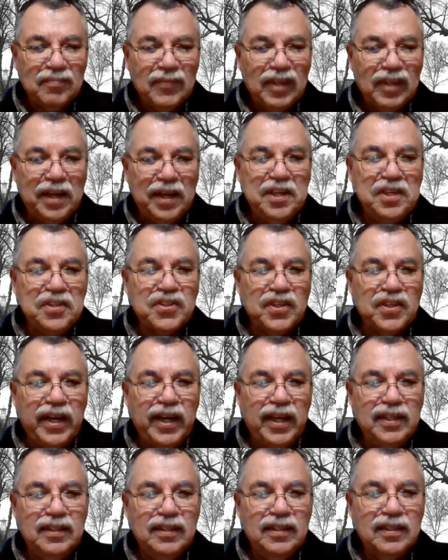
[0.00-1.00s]
I
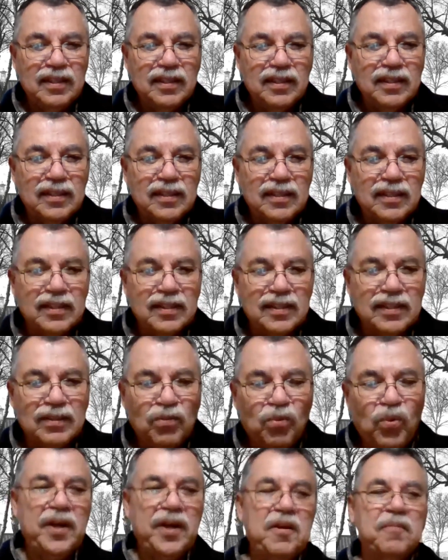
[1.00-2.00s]
decide,
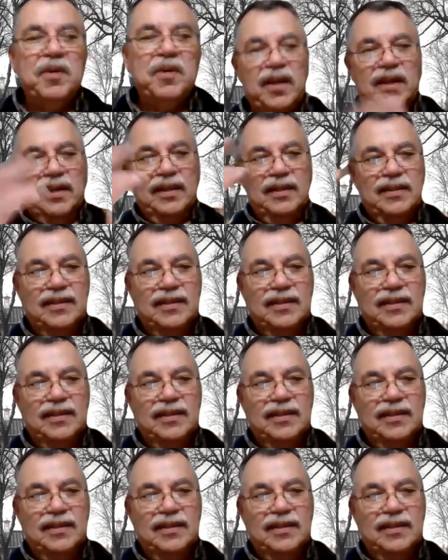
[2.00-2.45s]
wait a minute.